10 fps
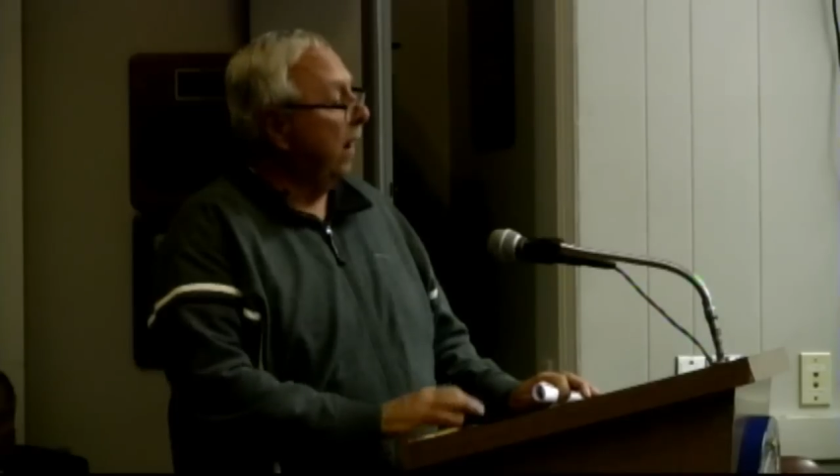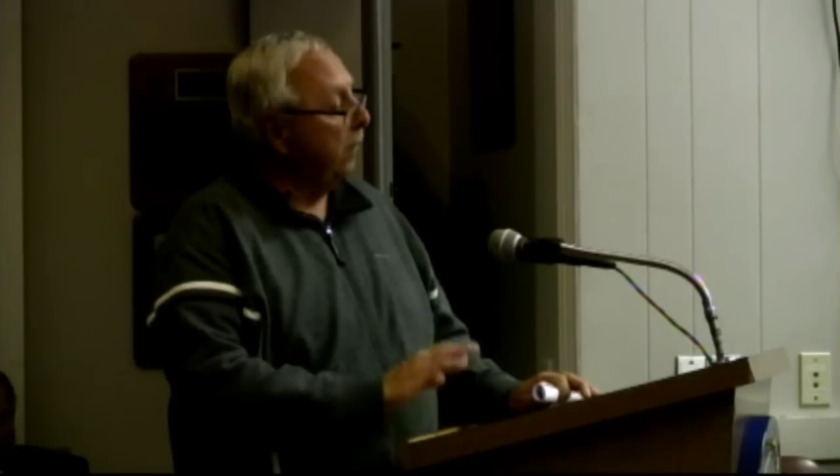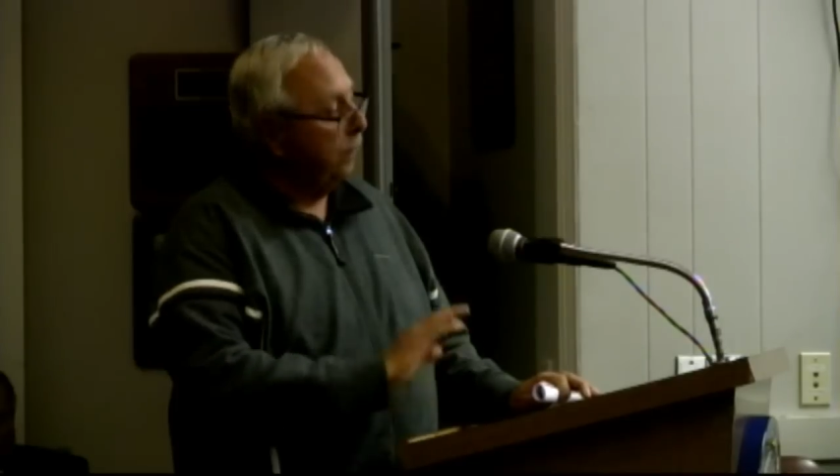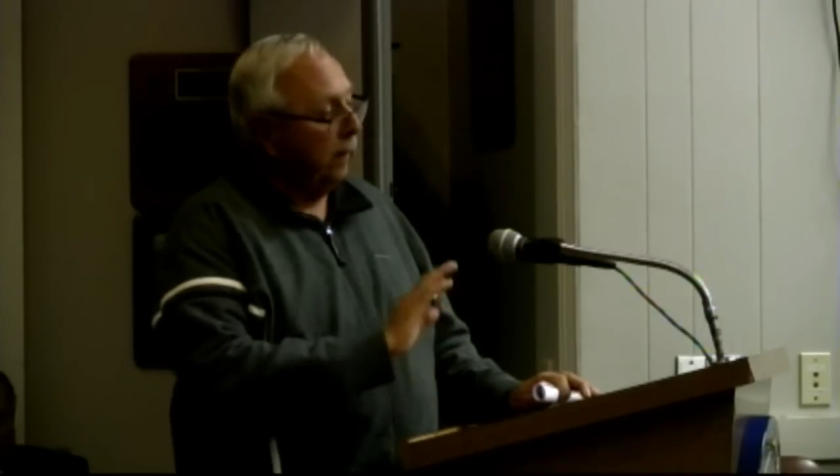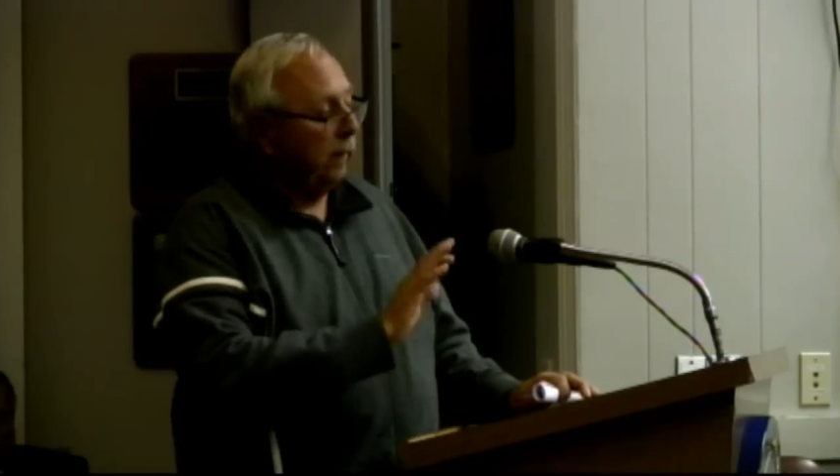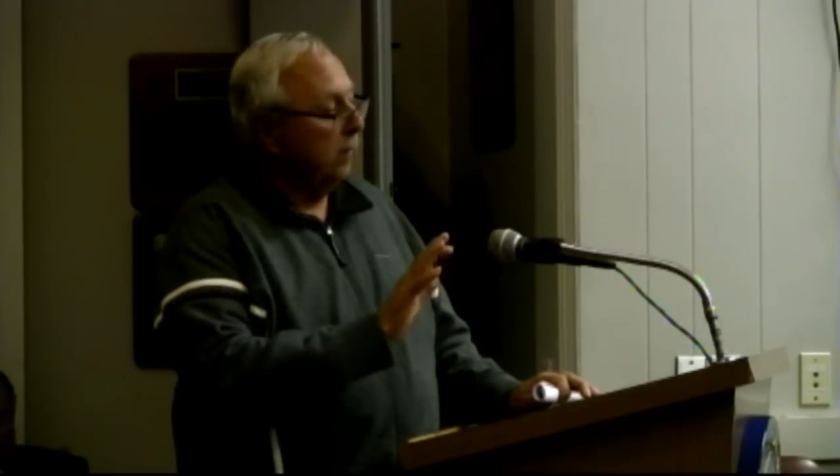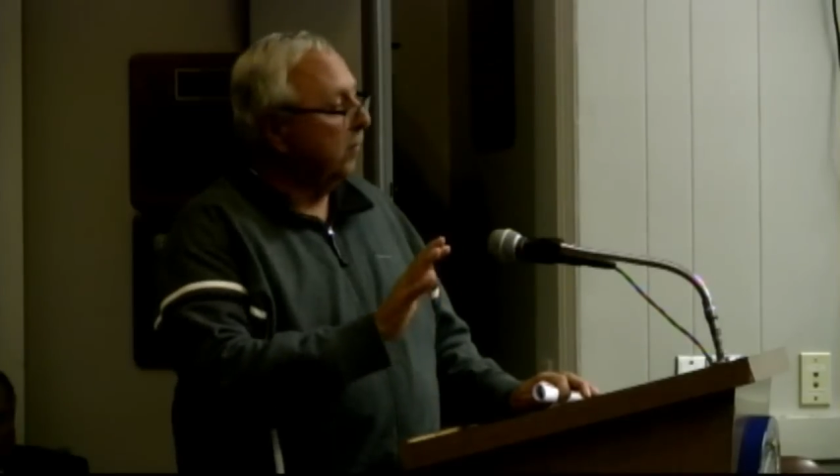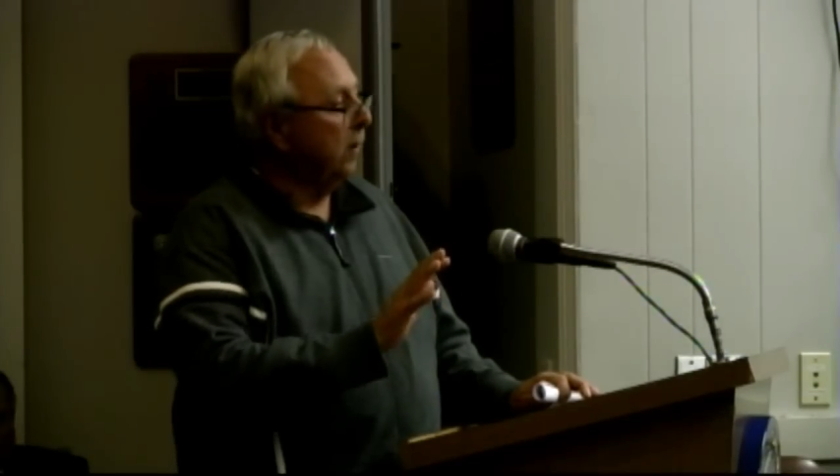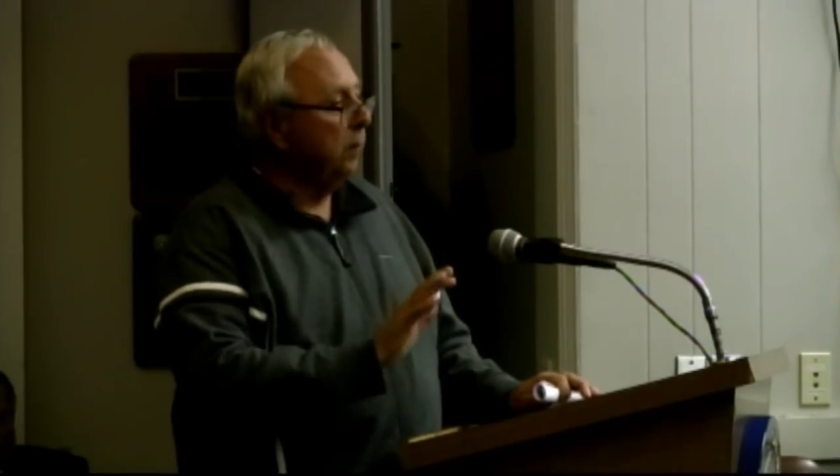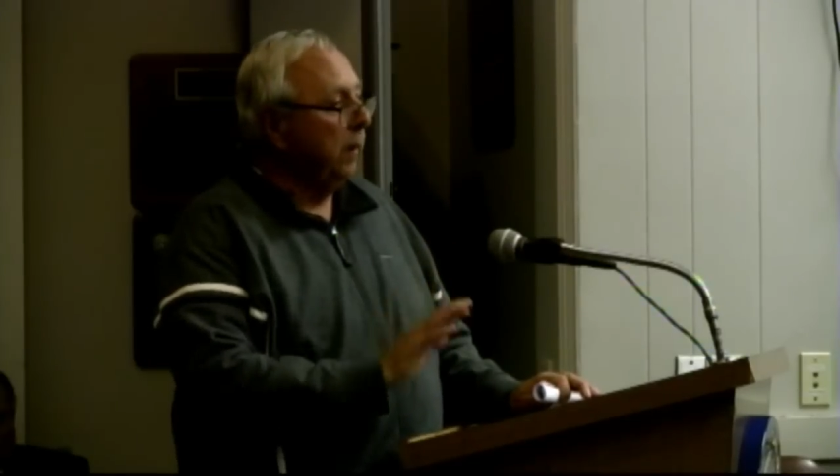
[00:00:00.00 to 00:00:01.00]
Traffic
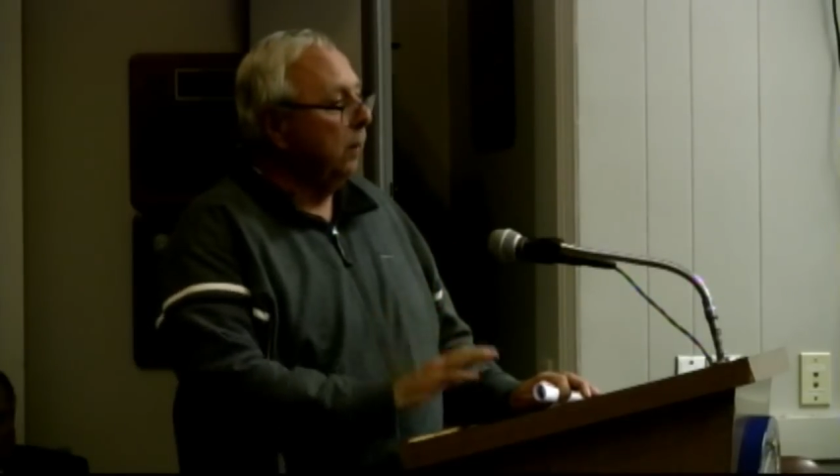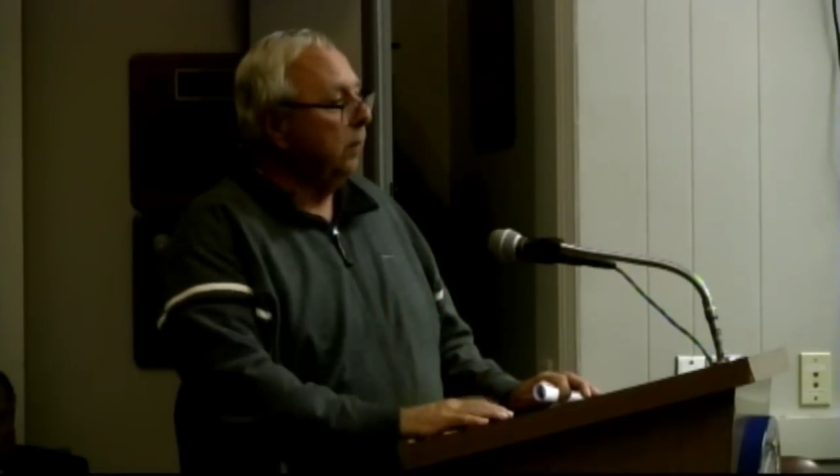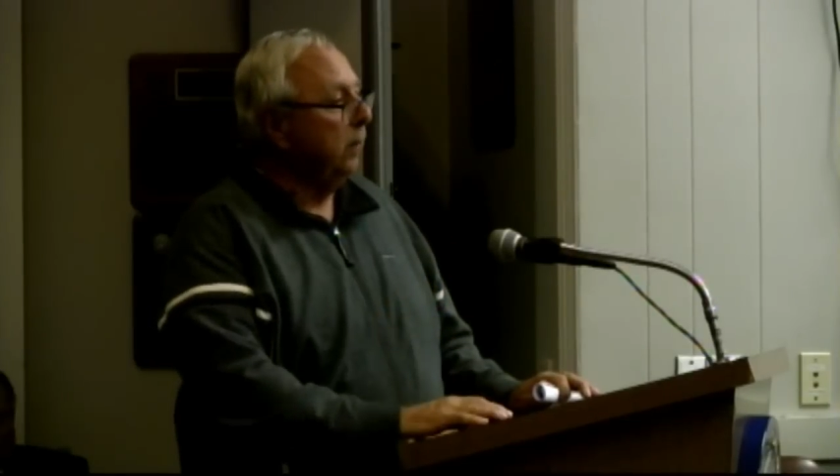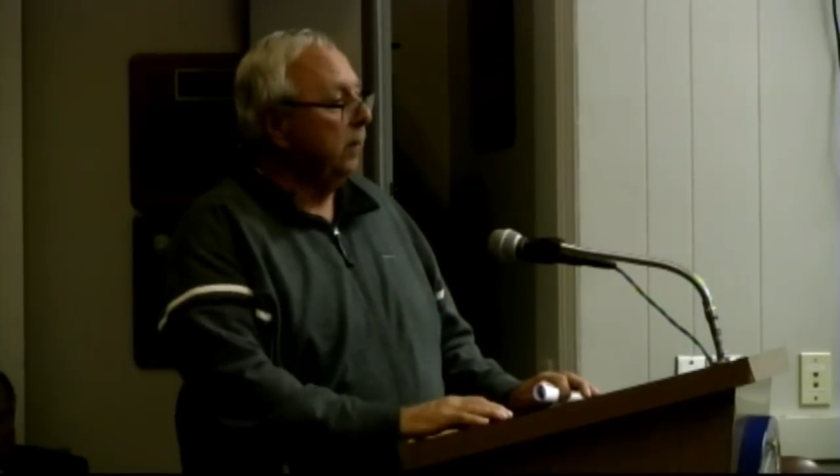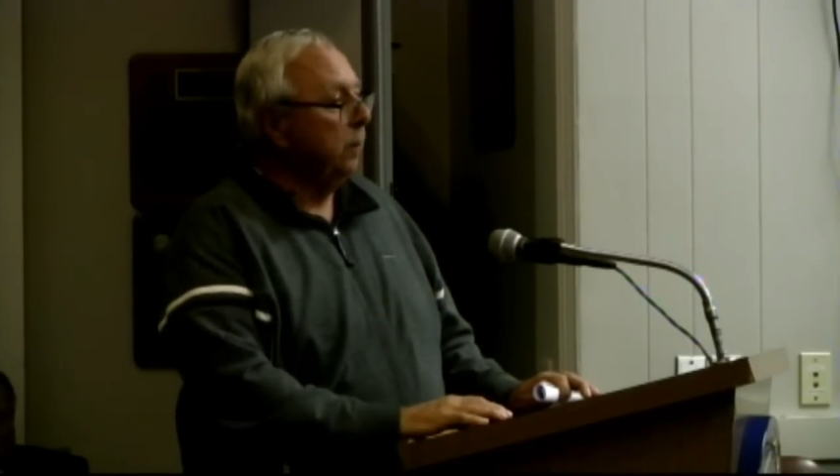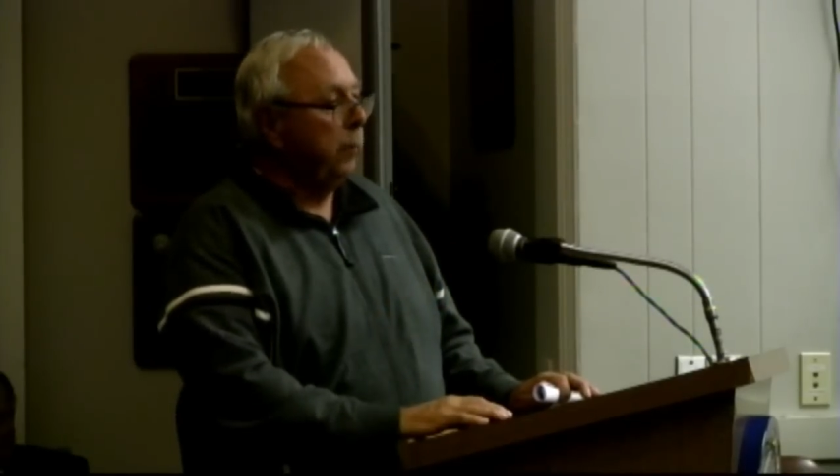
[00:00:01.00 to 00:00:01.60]
is going to be the,